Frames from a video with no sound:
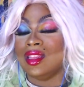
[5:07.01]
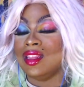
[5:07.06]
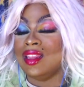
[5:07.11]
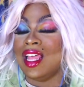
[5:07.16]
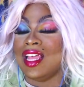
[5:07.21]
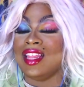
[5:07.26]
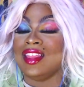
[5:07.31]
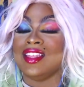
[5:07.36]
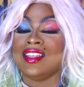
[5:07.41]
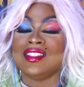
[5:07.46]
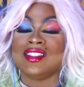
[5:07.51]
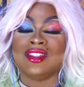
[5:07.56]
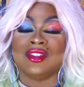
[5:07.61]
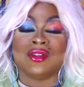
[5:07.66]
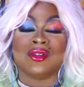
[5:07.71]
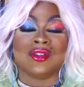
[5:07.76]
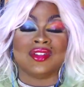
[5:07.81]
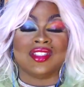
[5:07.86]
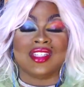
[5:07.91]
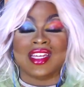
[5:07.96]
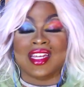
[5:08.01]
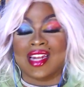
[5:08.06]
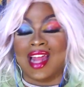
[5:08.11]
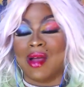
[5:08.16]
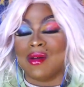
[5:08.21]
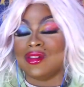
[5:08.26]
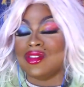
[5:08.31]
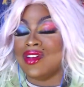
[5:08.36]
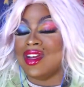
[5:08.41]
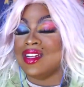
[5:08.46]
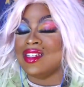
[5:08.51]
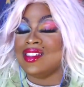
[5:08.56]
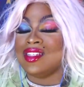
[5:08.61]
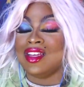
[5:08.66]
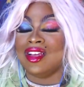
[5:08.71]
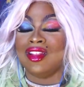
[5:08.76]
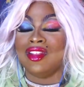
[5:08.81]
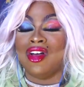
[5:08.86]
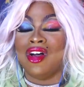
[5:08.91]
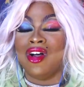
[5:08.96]
like listening to her sing and I was trying to
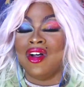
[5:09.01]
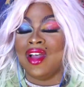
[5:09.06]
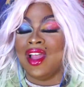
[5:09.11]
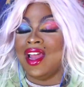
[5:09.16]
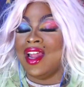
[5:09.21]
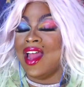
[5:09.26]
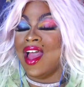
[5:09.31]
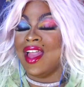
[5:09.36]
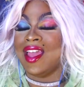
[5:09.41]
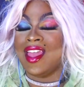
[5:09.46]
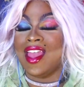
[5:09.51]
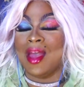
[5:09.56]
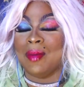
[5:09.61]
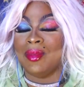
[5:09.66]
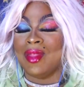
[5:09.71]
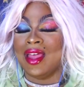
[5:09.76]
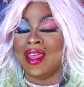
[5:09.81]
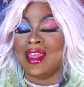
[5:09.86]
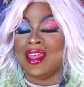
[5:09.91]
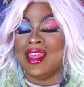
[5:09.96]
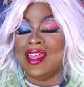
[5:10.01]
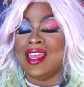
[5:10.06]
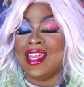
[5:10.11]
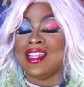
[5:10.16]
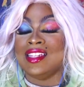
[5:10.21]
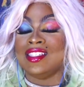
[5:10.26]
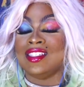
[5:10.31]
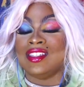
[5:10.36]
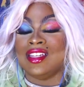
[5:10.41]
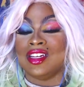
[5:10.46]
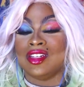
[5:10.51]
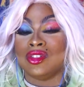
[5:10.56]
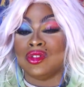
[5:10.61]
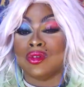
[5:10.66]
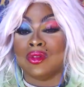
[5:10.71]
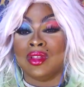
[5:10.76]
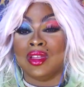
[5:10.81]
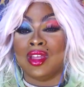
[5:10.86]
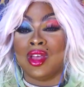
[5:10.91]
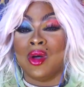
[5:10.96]
sing along and I kept like
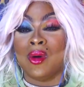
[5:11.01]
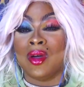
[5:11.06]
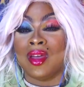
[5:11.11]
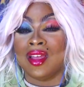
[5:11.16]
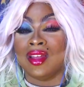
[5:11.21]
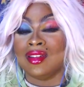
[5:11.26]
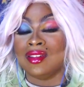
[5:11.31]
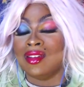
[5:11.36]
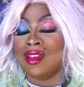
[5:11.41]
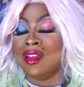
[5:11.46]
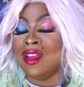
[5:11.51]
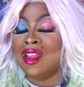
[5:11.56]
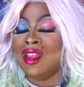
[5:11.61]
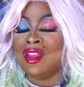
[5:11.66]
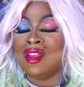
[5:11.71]
instinctually going into